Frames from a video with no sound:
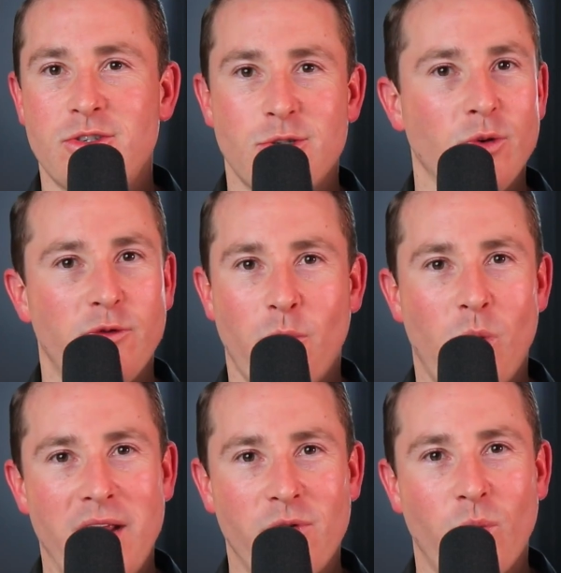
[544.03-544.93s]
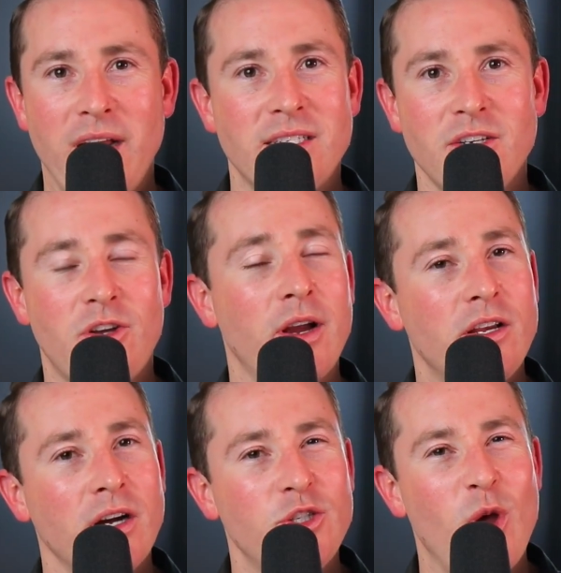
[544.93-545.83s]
suit for whatever reason. You go, guys,